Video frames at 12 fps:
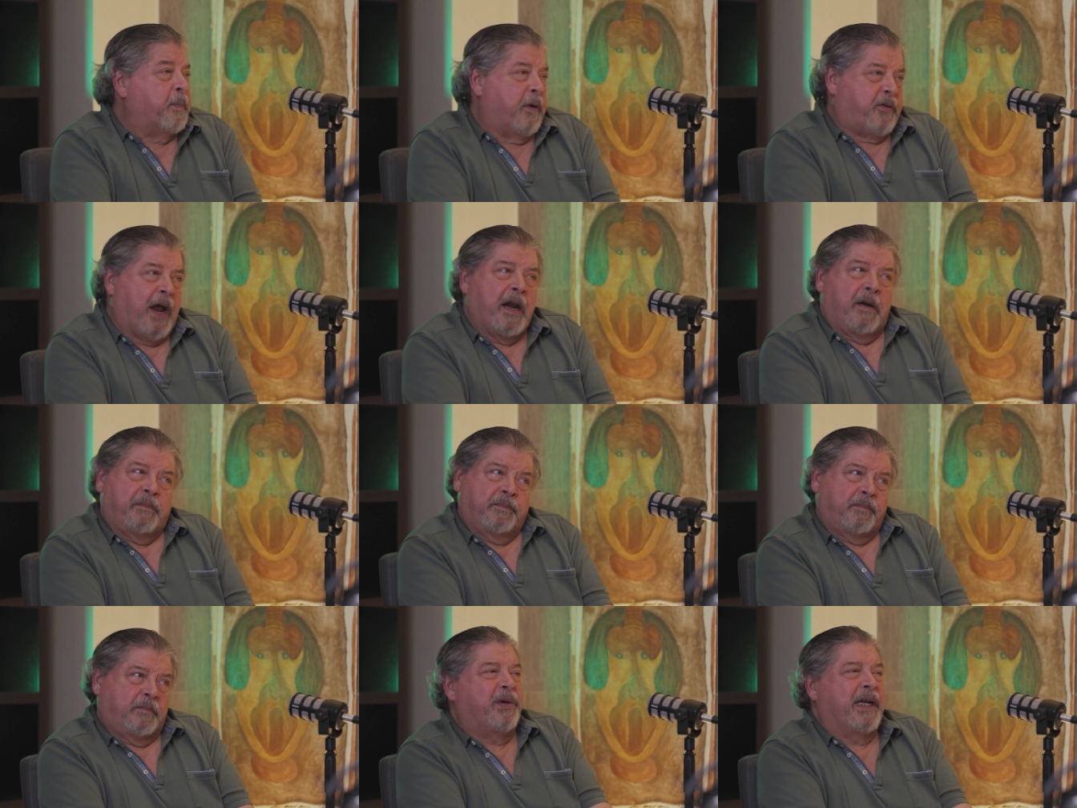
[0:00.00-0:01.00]
people try
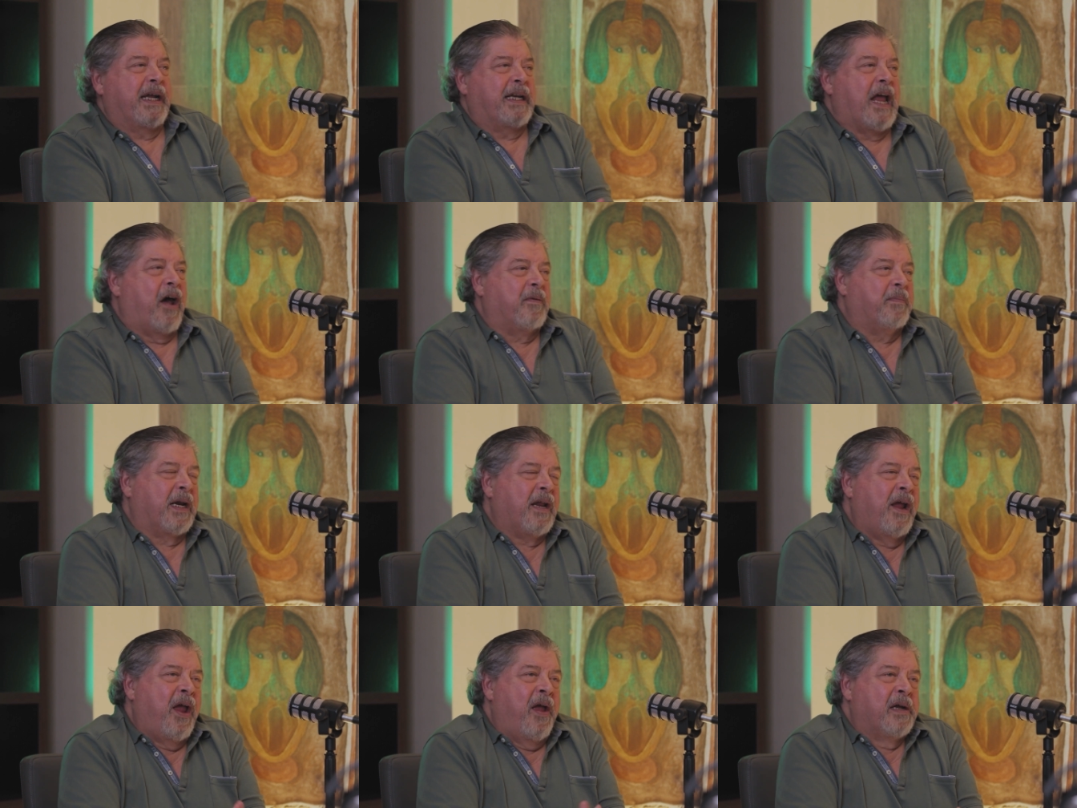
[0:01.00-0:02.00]
to bring it down,
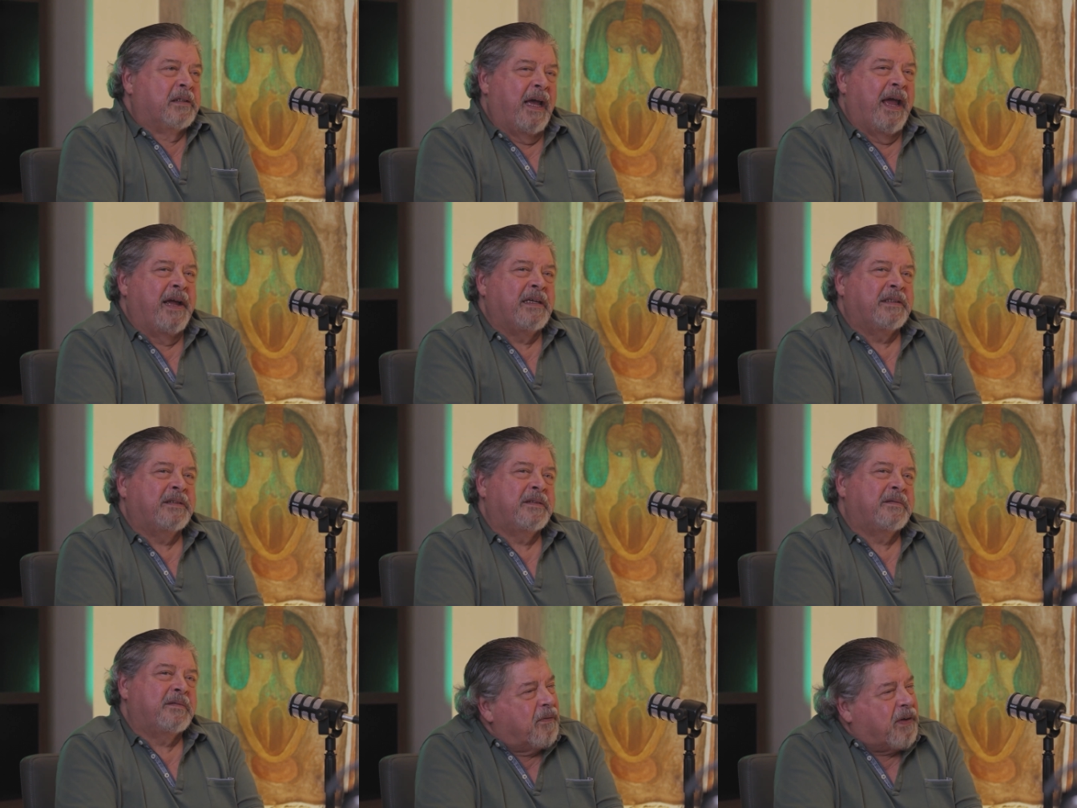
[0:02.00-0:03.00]
but
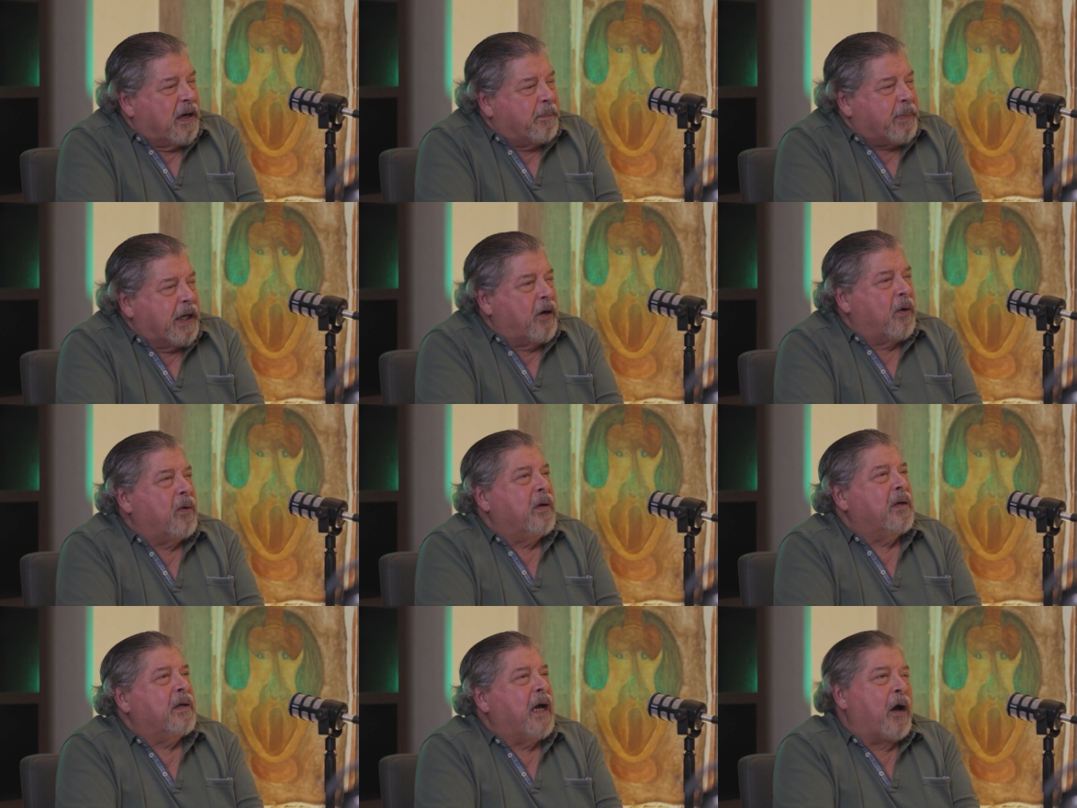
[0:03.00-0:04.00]

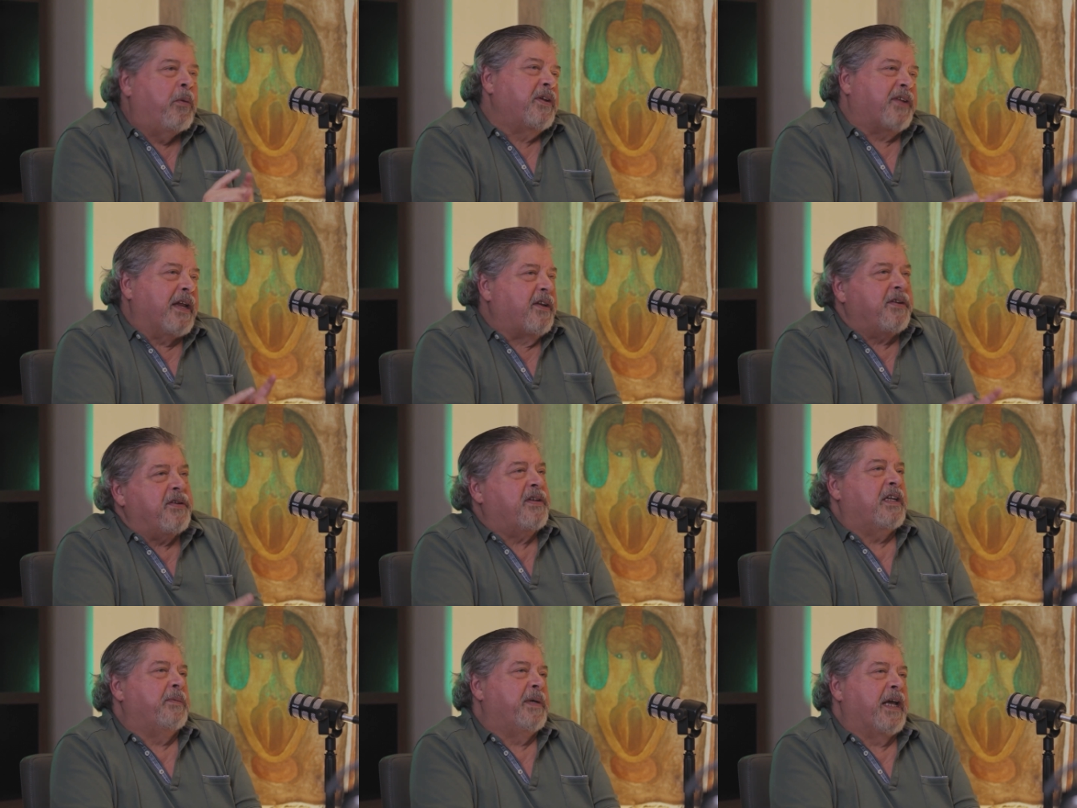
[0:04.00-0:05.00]
Filipino, I always say this
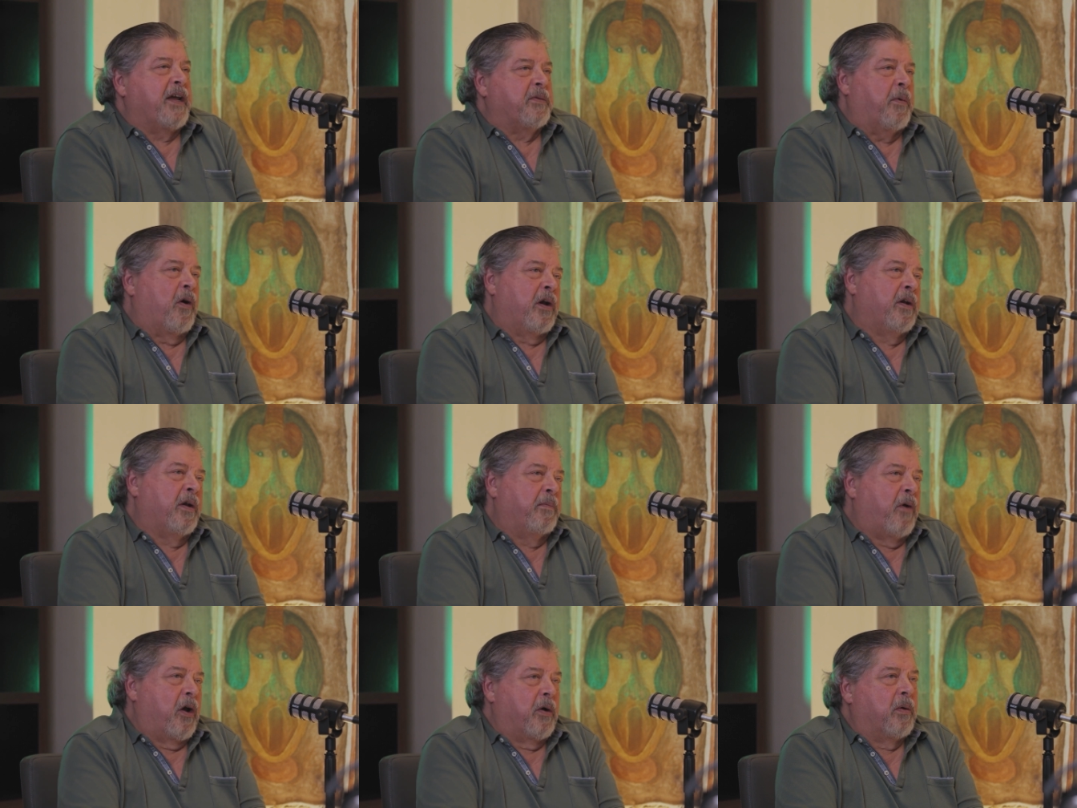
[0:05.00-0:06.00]
is T B A's motto.
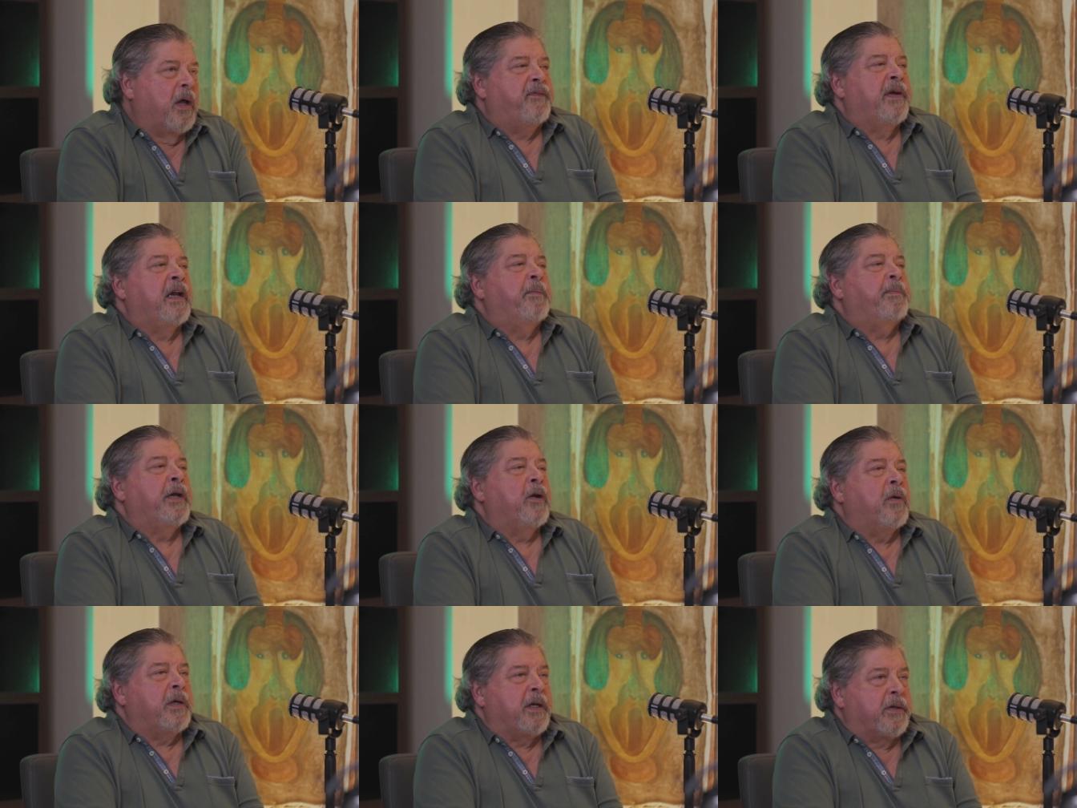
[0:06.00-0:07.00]
The
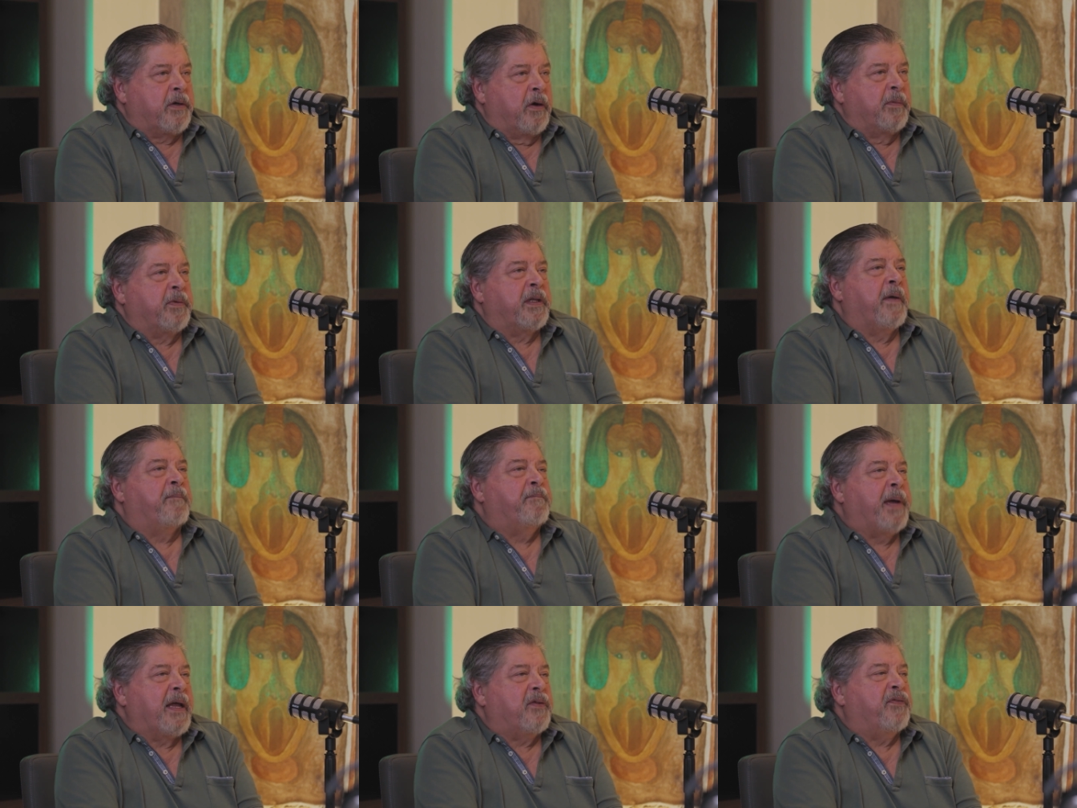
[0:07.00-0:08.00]
Filipino deserves the
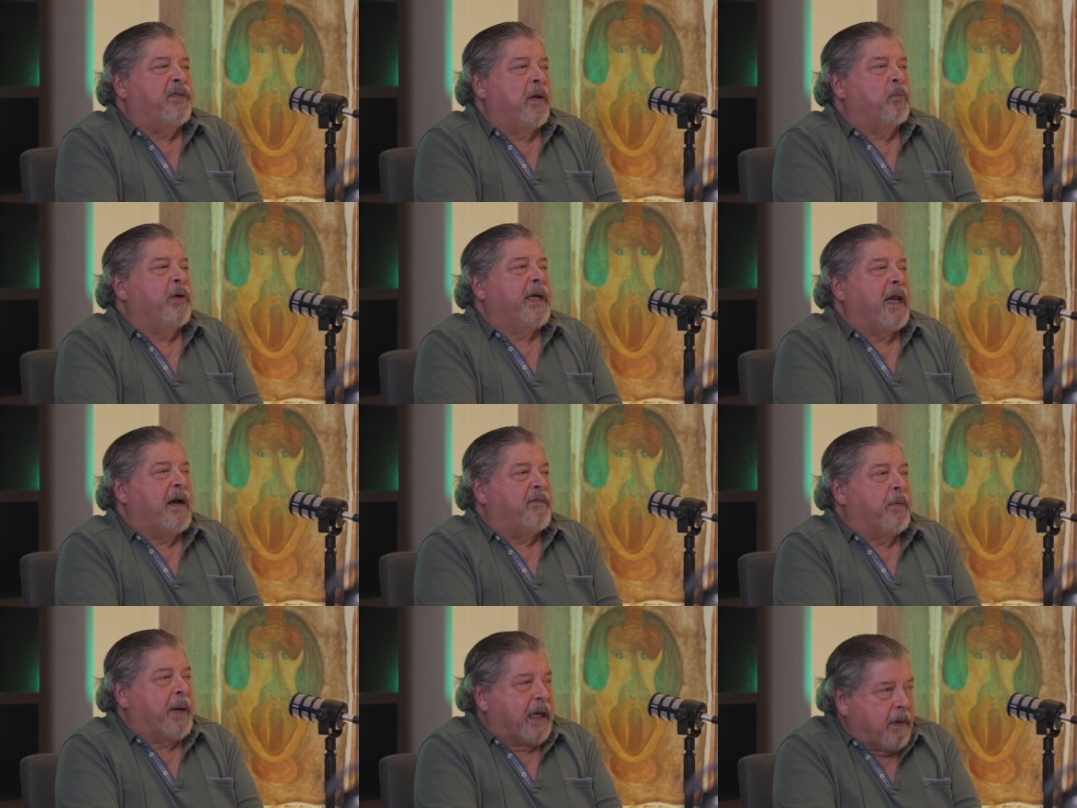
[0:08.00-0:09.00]
best film we can ever
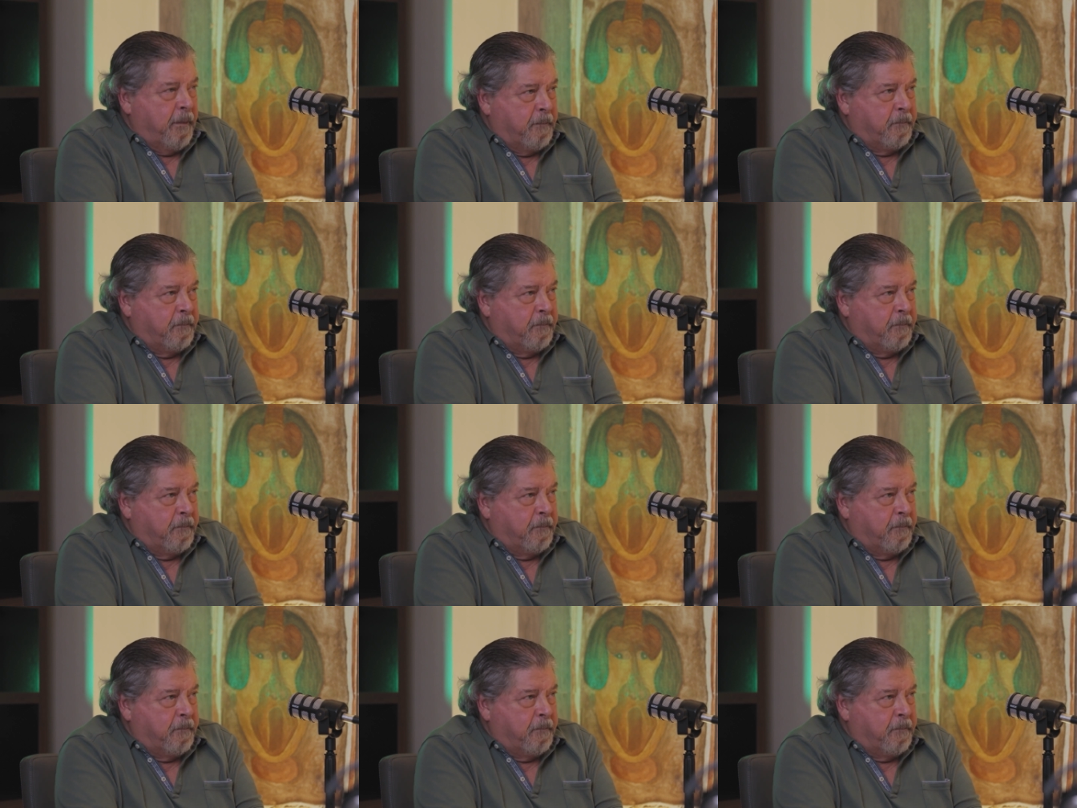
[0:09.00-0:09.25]
make.